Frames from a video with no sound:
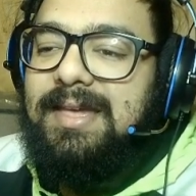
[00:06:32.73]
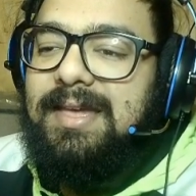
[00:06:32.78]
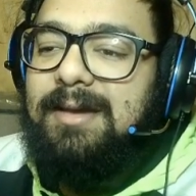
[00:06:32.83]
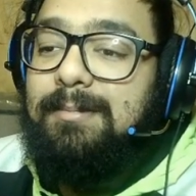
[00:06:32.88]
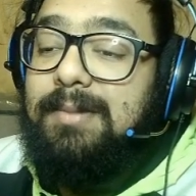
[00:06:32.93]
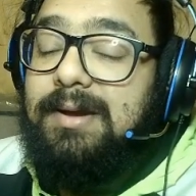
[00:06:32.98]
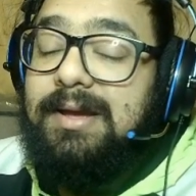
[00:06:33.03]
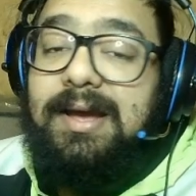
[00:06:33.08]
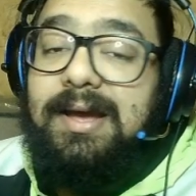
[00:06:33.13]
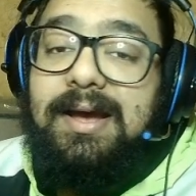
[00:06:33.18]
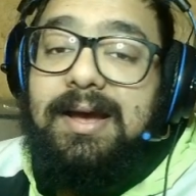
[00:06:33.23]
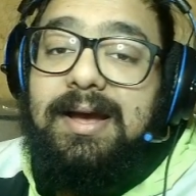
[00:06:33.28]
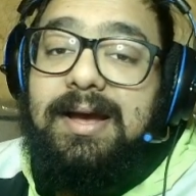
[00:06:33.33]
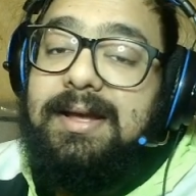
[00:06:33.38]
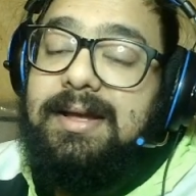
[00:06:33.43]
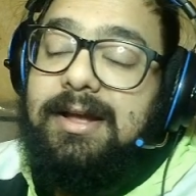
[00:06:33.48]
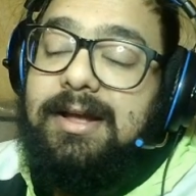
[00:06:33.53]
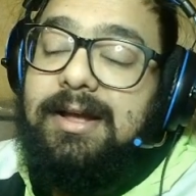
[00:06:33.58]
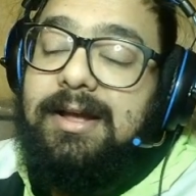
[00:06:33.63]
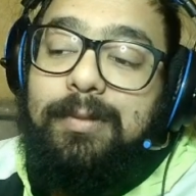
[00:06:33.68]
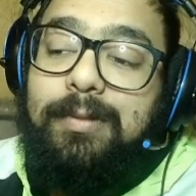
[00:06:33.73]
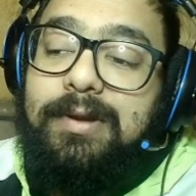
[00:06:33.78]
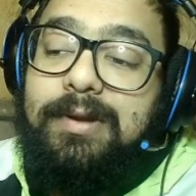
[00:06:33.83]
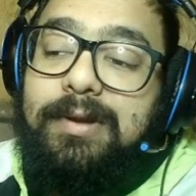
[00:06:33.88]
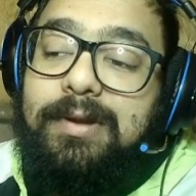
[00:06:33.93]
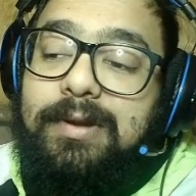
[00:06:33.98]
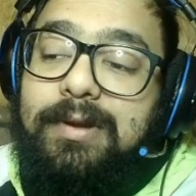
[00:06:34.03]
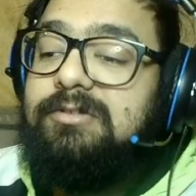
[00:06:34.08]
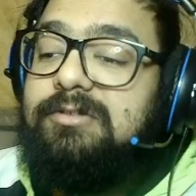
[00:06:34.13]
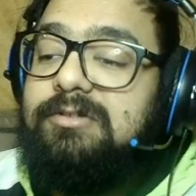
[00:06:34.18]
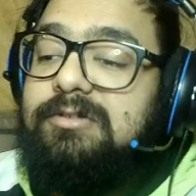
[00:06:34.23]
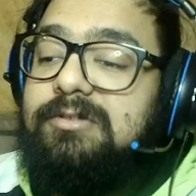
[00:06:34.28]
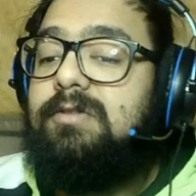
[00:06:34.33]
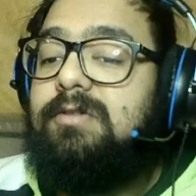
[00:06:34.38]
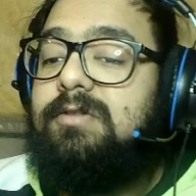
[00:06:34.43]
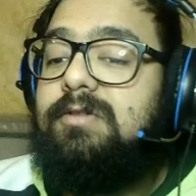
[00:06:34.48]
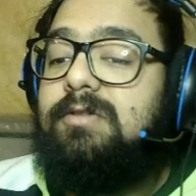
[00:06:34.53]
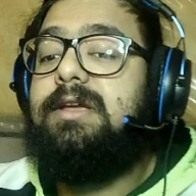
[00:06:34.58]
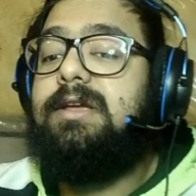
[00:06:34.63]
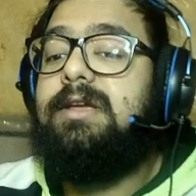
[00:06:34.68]
But yeah, I hope you guys enjoyed the
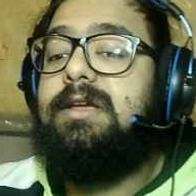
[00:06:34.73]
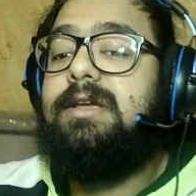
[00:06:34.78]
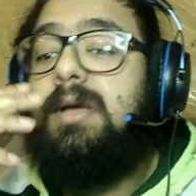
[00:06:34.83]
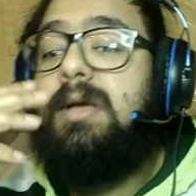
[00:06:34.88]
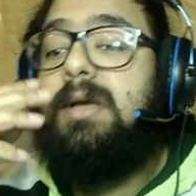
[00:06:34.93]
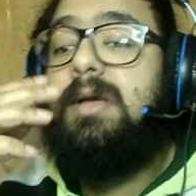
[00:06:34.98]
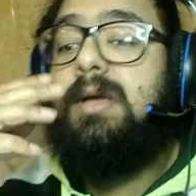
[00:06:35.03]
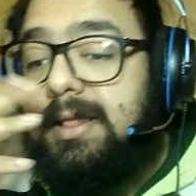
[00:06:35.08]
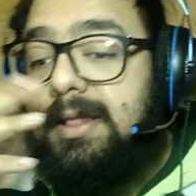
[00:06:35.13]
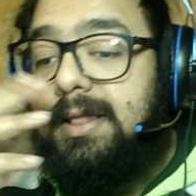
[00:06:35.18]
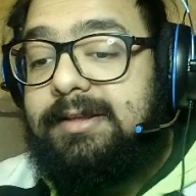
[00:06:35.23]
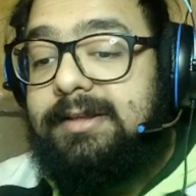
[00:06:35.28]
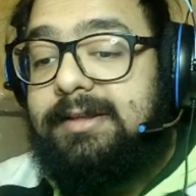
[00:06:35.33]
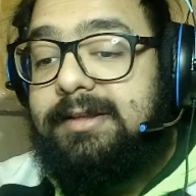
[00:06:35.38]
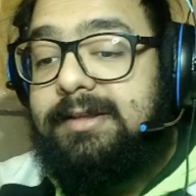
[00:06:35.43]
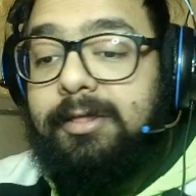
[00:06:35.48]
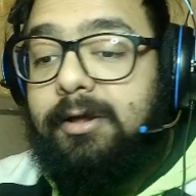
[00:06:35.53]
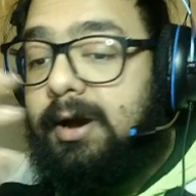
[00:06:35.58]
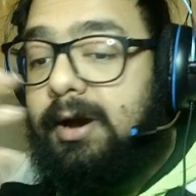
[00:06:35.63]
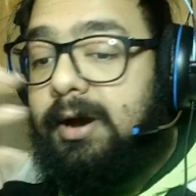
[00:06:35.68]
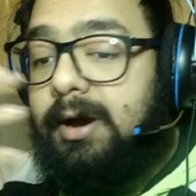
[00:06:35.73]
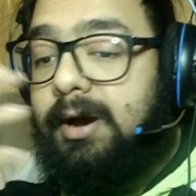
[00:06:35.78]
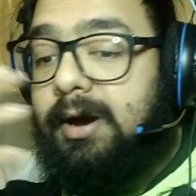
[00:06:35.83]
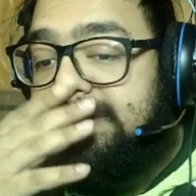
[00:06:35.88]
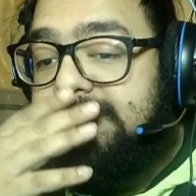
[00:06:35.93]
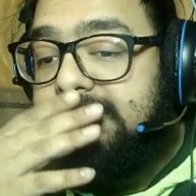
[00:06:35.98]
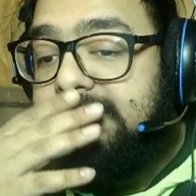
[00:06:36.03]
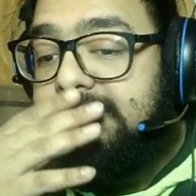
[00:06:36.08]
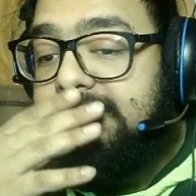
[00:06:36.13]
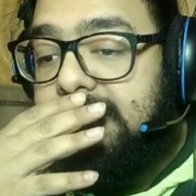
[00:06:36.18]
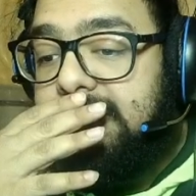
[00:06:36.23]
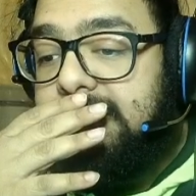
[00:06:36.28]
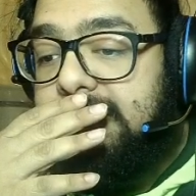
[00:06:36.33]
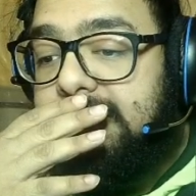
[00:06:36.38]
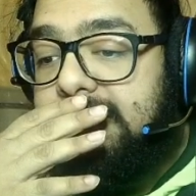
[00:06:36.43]
video. That's my thoughts on